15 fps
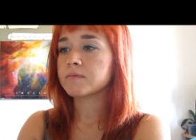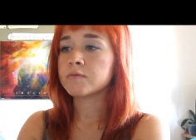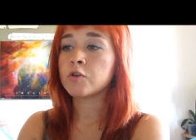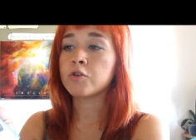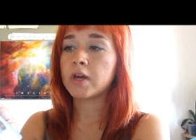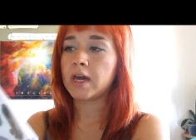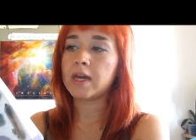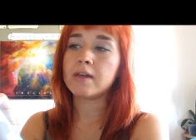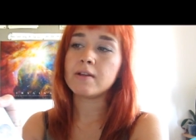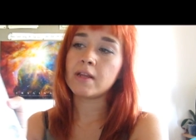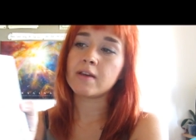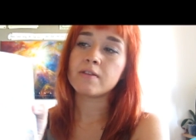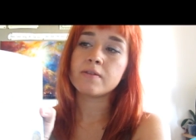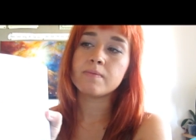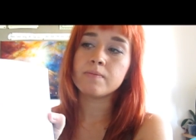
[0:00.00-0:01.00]
okay,
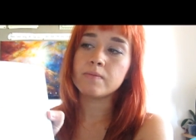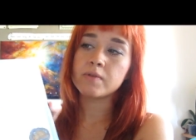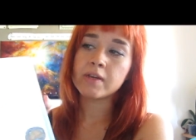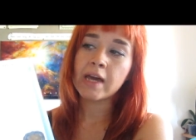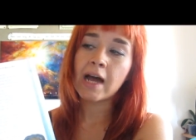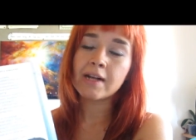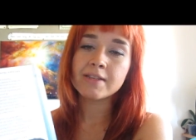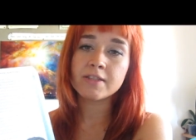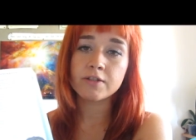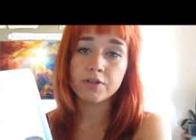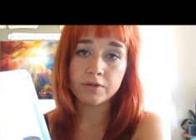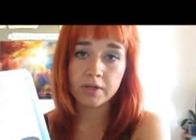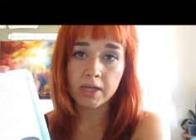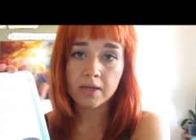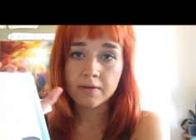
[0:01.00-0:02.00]
like
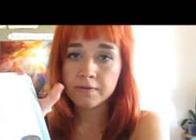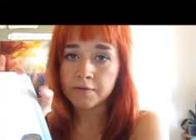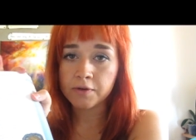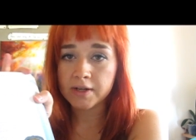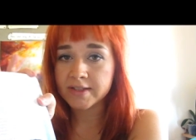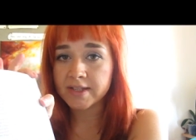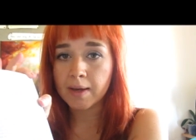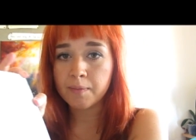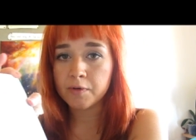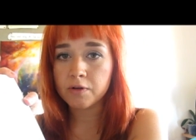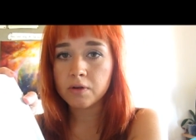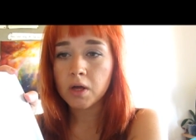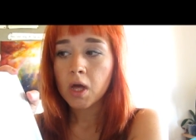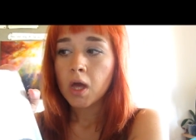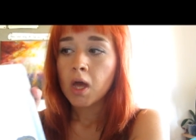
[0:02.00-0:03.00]
chalcedony, for
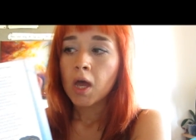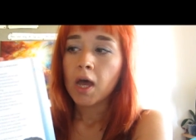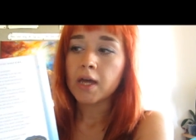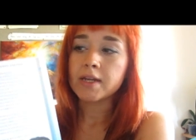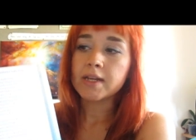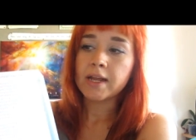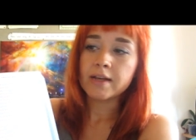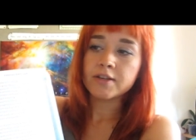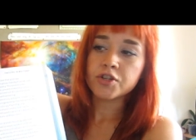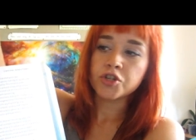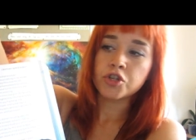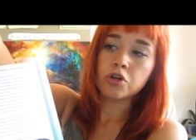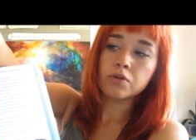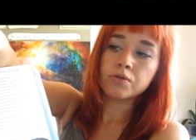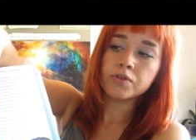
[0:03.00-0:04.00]
example, and it
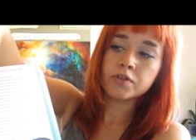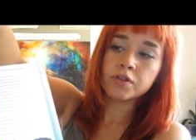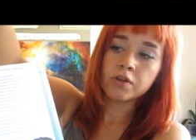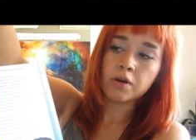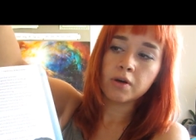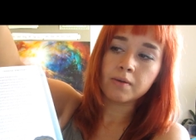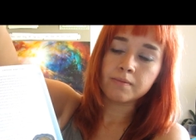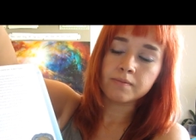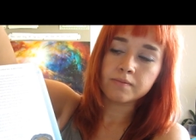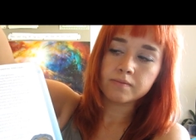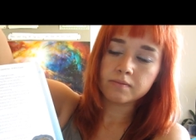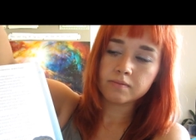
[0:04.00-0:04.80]
shows the um,